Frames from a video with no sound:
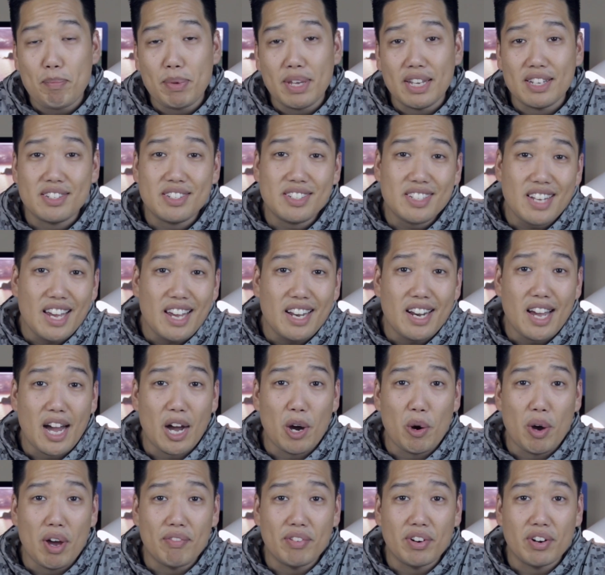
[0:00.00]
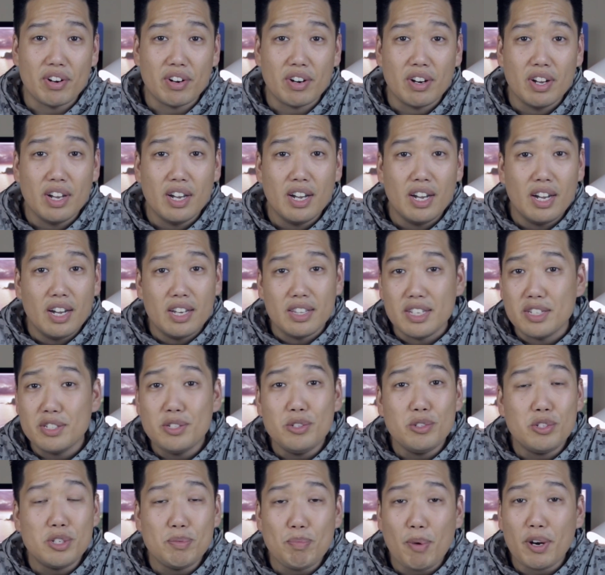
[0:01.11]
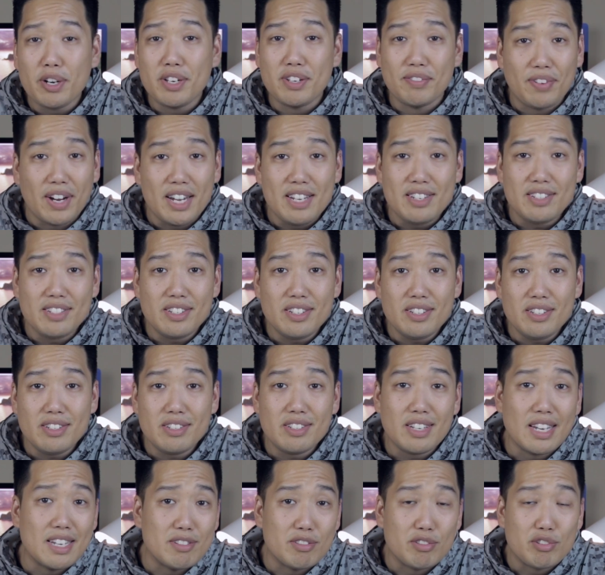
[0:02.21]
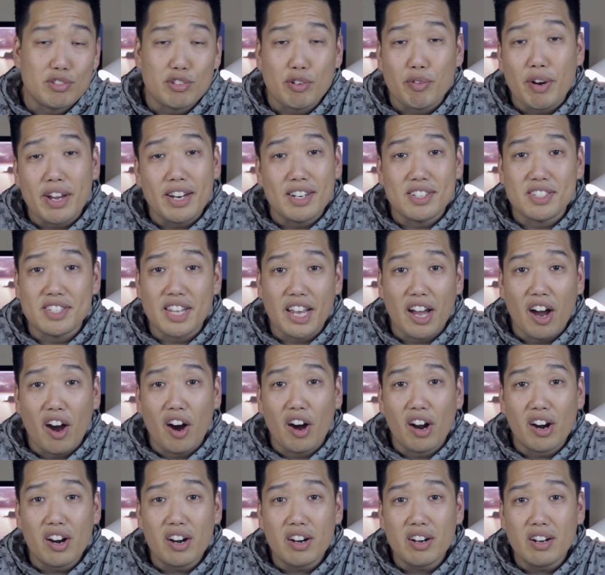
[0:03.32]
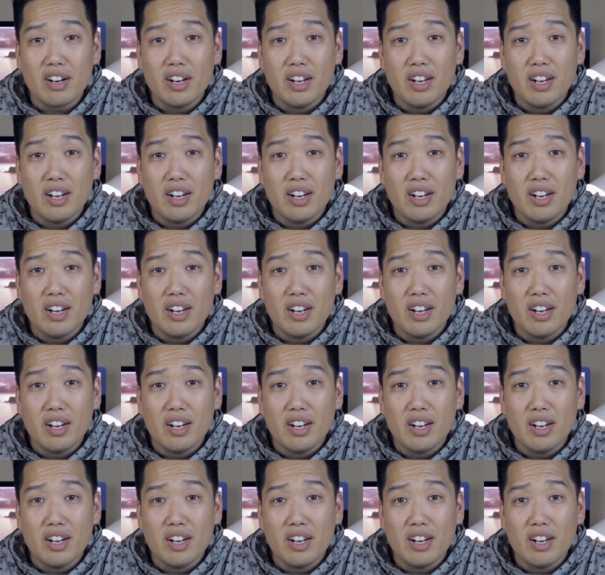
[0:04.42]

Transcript: being said, however, these new smart devices, as great as they are